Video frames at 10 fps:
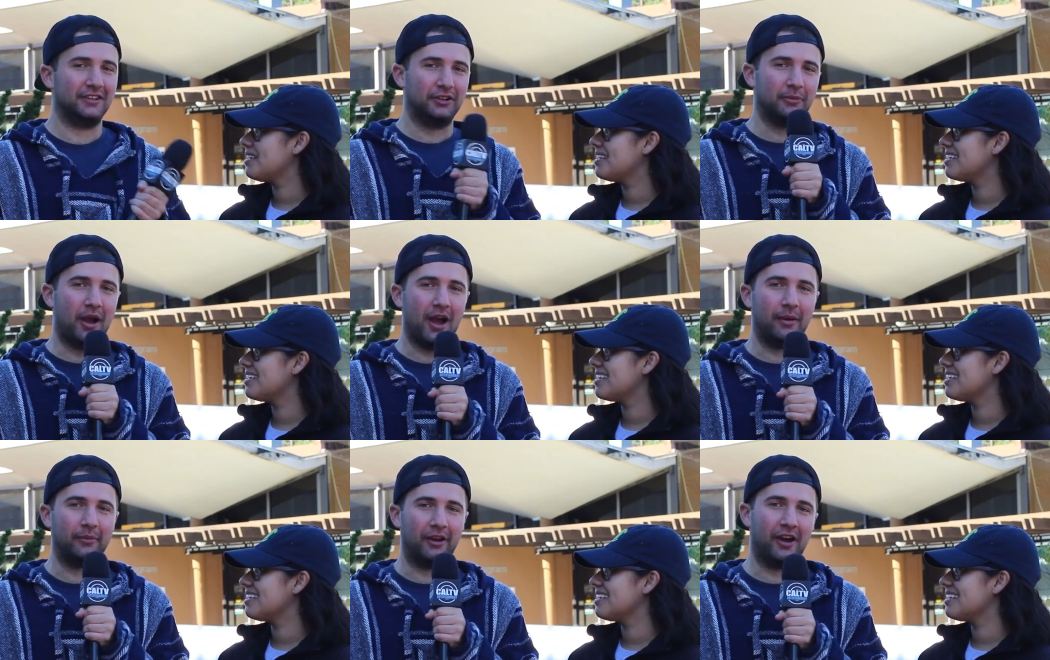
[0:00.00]
Speaker 1: Your
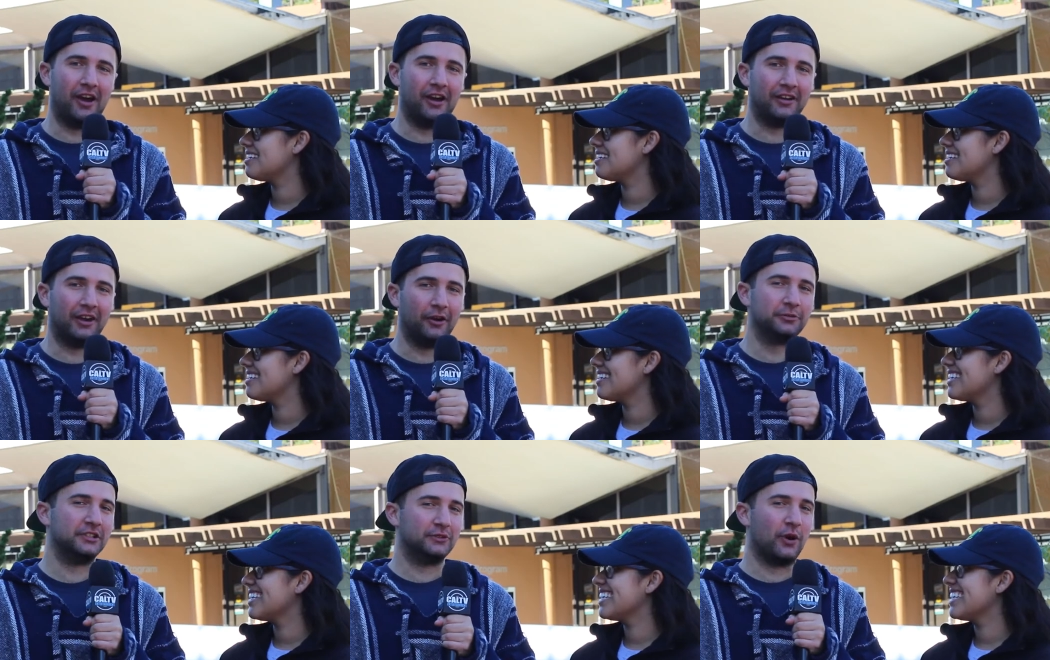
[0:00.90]
mom. Ah, uh, I hope
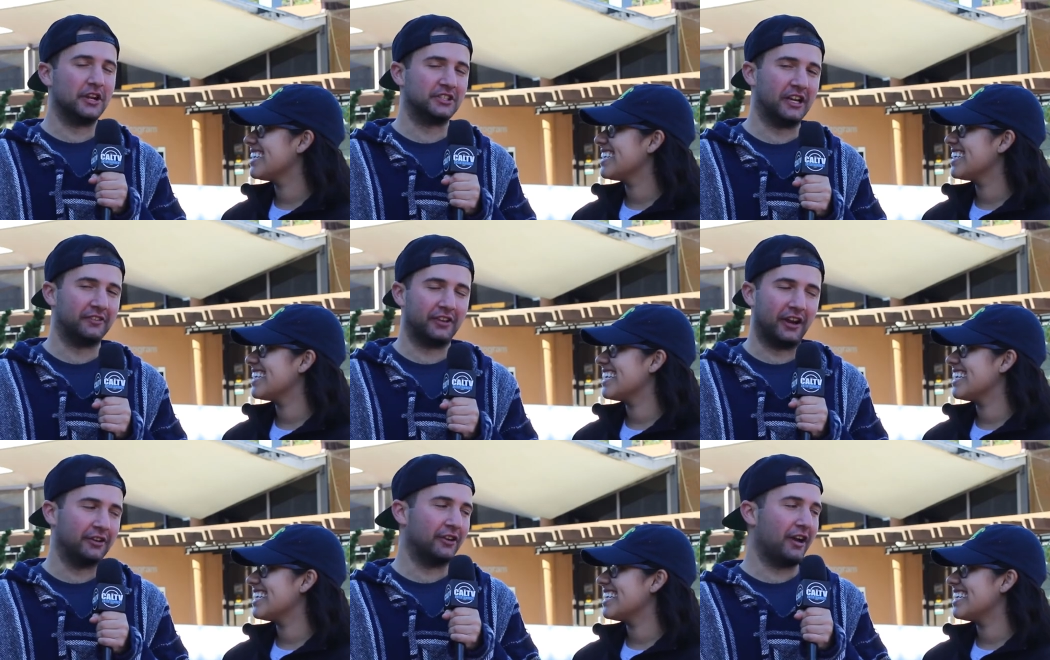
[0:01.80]
she's watching out there.
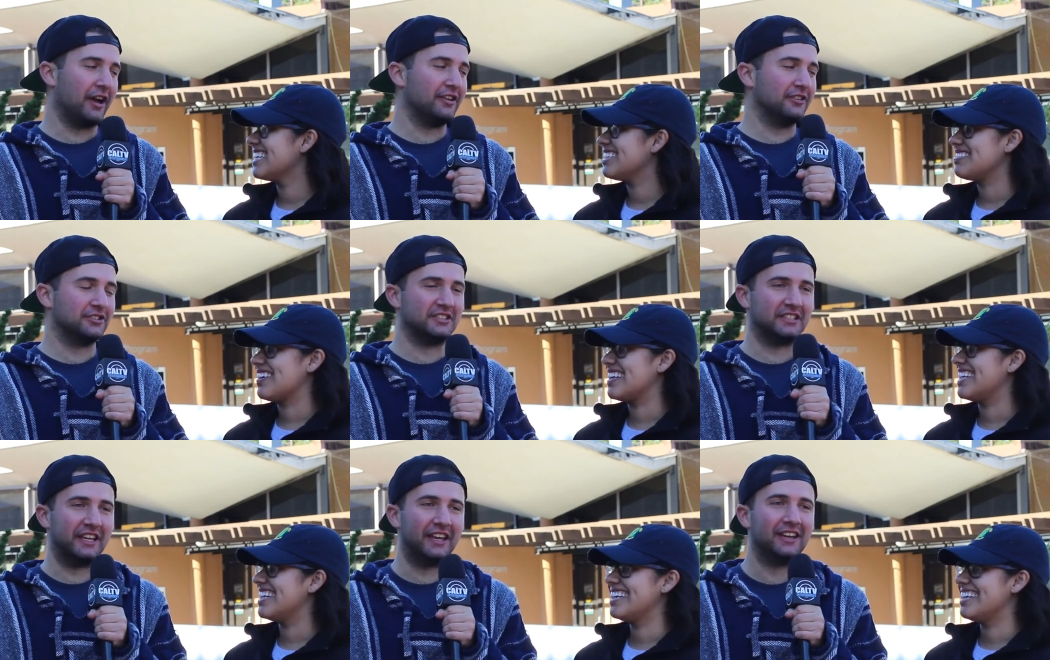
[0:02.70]
I know. I know she'll
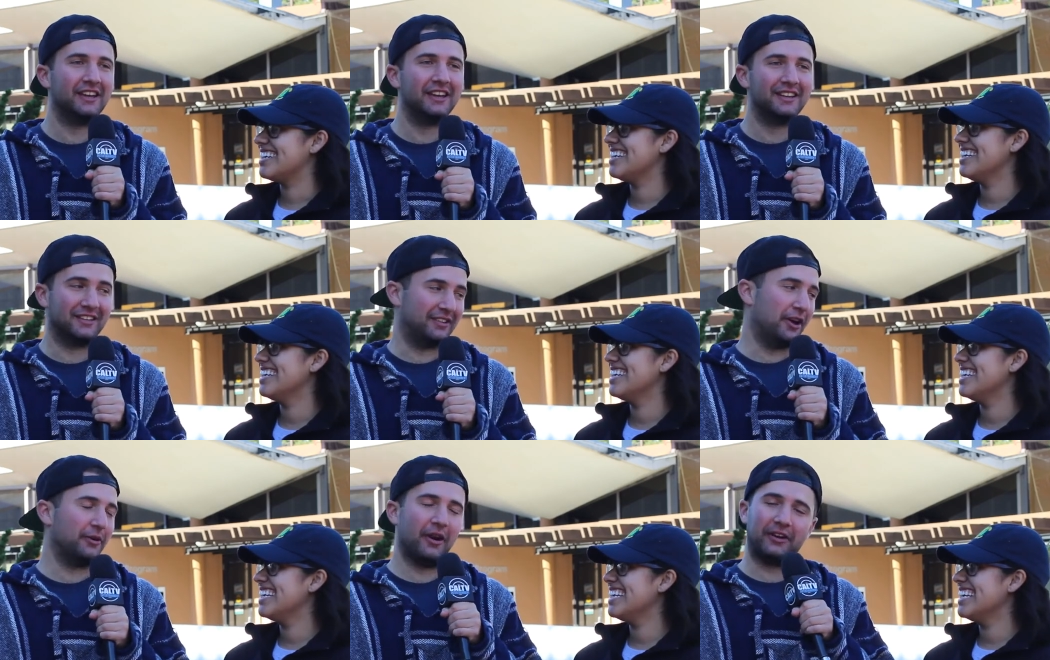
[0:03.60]
see it.
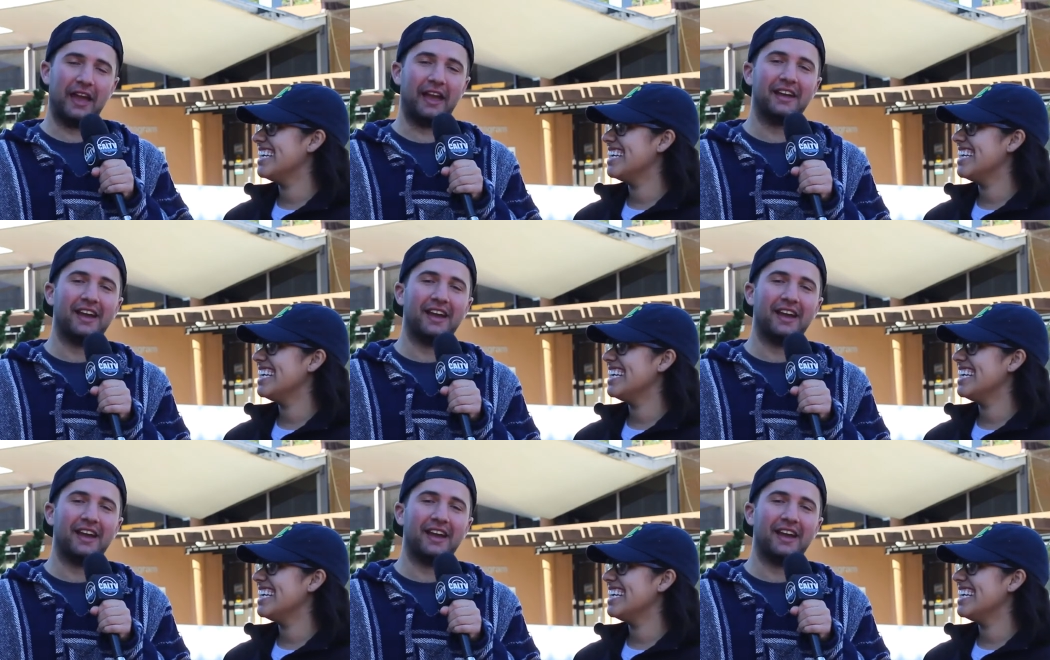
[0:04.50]
No. Okay.